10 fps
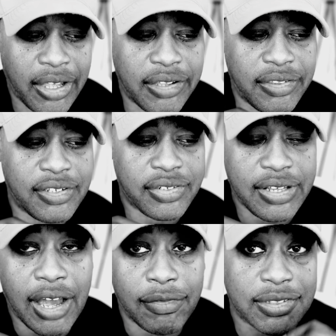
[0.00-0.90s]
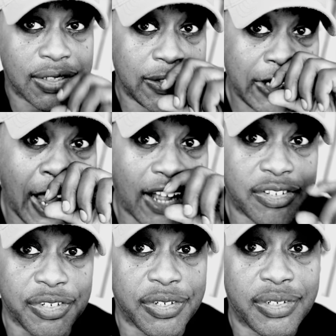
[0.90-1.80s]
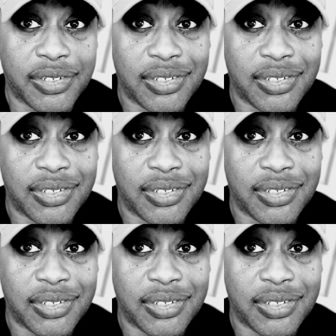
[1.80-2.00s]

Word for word: And this guy was a doctor